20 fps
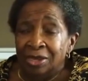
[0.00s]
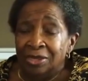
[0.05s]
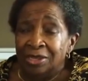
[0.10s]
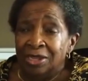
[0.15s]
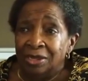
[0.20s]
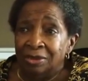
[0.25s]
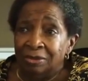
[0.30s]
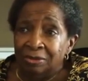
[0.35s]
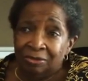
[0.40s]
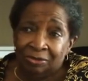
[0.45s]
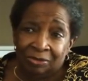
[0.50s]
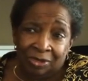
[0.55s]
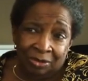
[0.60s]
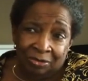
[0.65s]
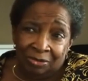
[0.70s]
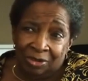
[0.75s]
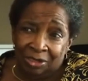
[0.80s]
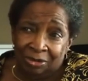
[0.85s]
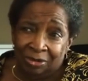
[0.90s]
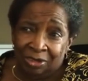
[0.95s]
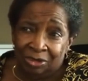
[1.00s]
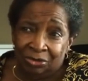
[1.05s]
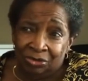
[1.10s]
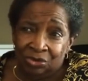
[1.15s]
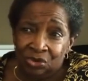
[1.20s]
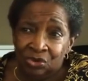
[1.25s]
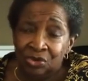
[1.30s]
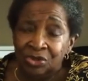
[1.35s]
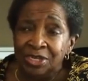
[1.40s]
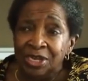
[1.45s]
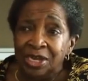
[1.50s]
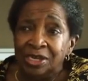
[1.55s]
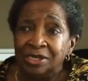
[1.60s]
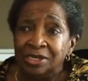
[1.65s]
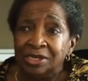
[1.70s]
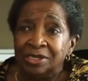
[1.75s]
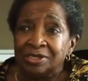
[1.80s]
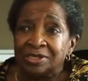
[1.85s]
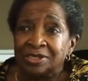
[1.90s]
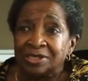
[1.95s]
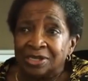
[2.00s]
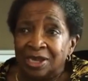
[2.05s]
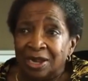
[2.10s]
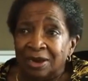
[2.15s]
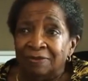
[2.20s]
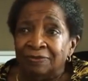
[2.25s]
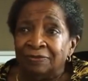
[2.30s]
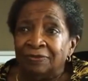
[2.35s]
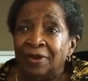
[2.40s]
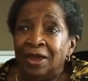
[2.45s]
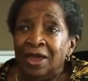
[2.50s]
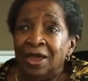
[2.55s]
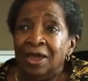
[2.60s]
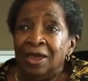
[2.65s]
the union itself.